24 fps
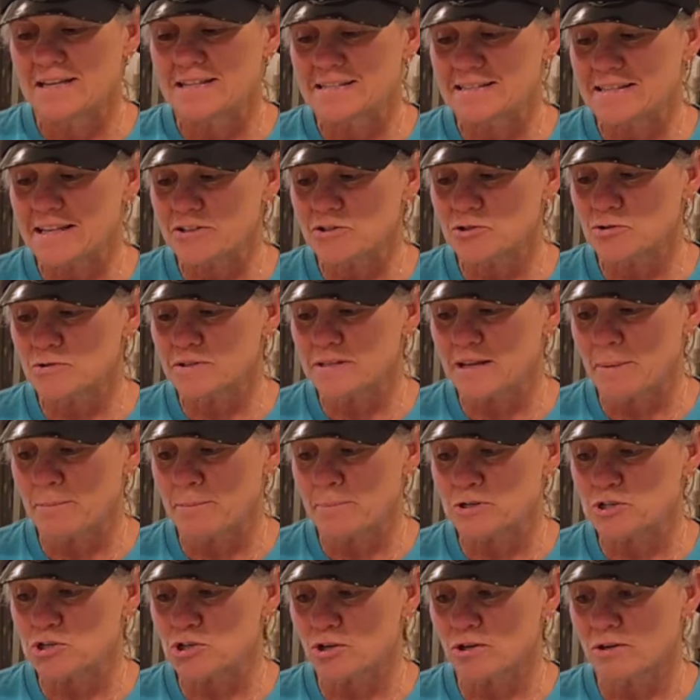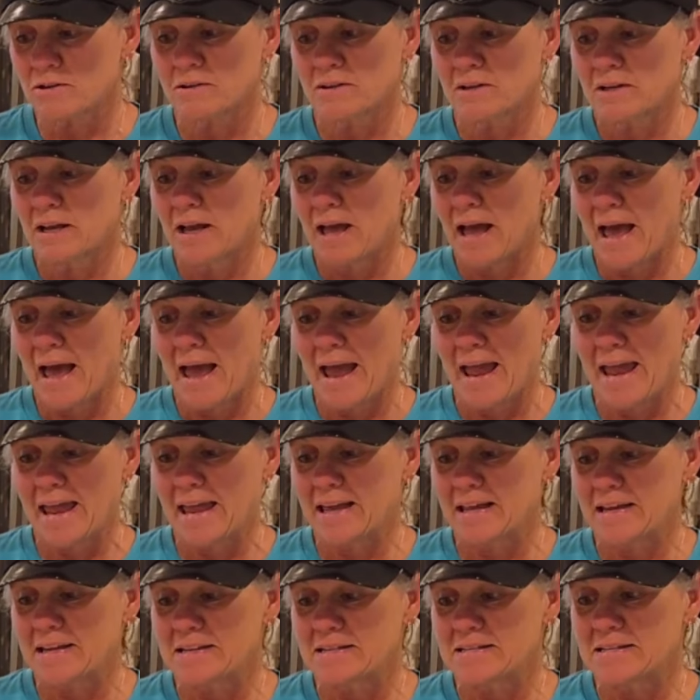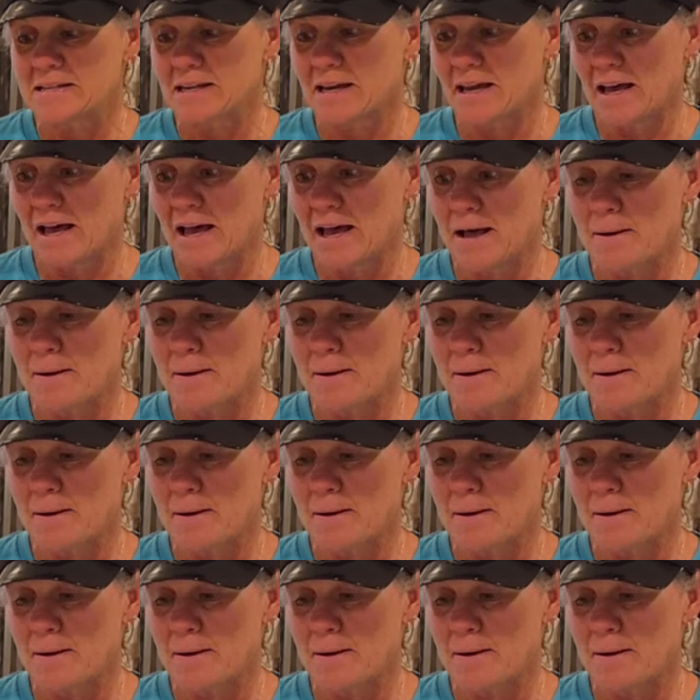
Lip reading: set your temperature, and